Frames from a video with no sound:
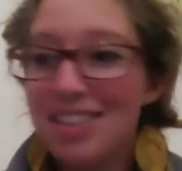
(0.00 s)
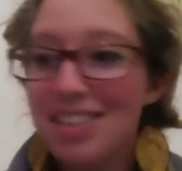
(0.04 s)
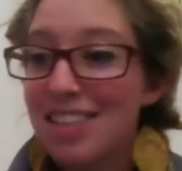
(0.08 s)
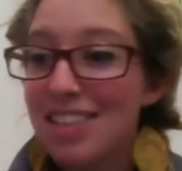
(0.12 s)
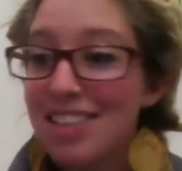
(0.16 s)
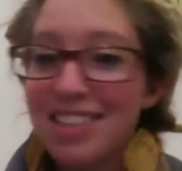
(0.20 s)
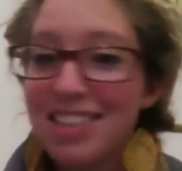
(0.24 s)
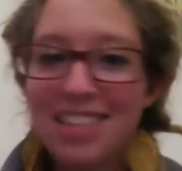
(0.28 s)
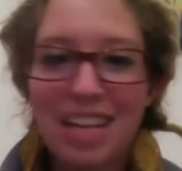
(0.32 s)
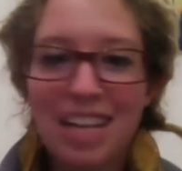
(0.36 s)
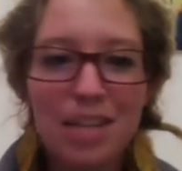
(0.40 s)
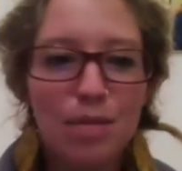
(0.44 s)

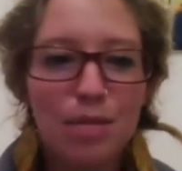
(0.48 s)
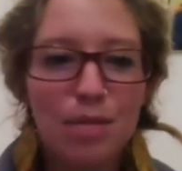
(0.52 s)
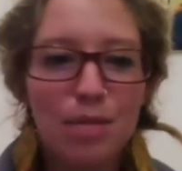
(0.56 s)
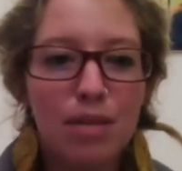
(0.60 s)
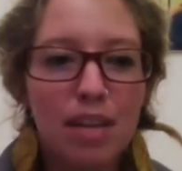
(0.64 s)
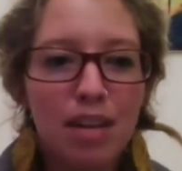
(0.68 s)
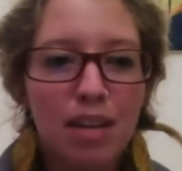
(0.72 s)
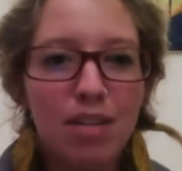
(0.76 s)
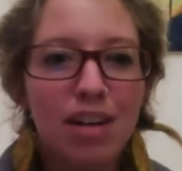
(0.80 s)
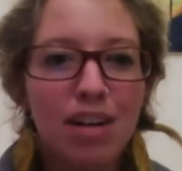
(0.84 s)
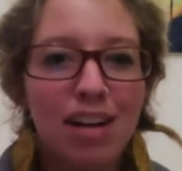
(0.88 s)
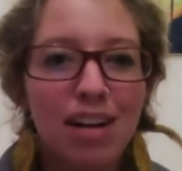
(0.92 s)
because that's what the
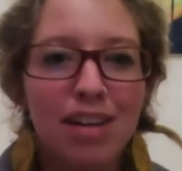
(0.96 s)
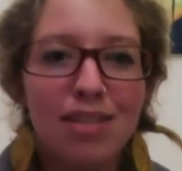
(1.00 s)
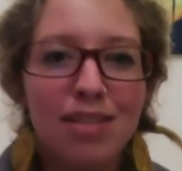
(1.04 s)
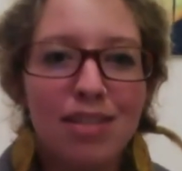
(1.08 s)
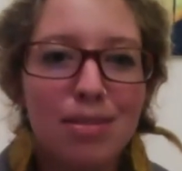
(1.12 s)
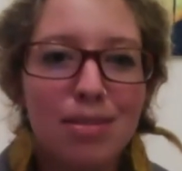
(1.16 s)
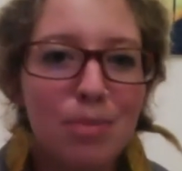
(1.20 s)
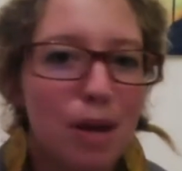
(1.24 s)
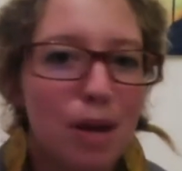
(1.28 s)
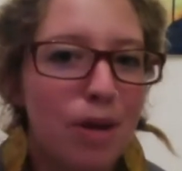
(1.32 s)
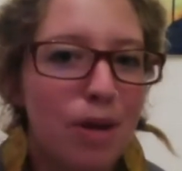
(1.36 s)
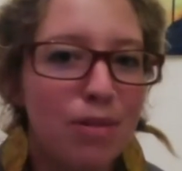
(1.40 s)
internet is
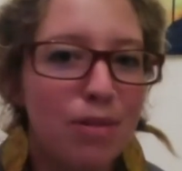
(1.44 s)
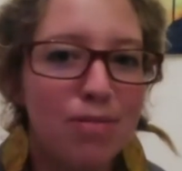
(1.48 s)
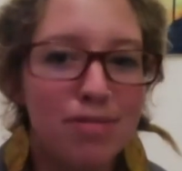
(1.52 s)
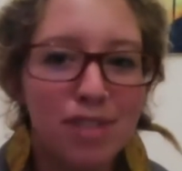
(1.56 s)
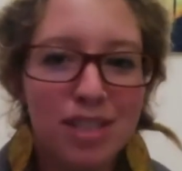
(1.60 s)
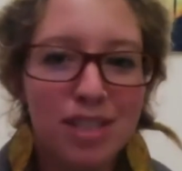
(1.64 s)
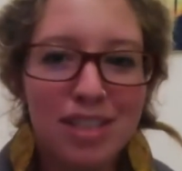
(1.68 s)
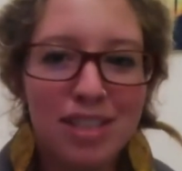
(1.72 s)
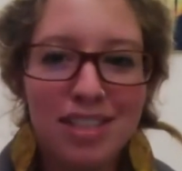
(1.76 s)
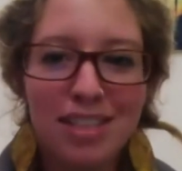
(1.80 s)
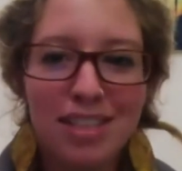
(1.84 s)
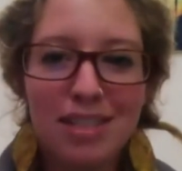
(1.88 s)
about,
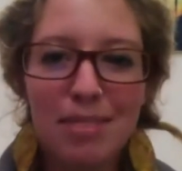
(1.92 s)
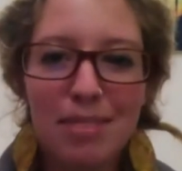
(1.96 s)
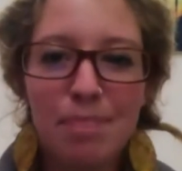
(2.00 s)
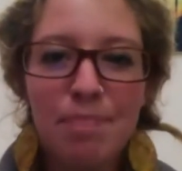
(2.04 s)
just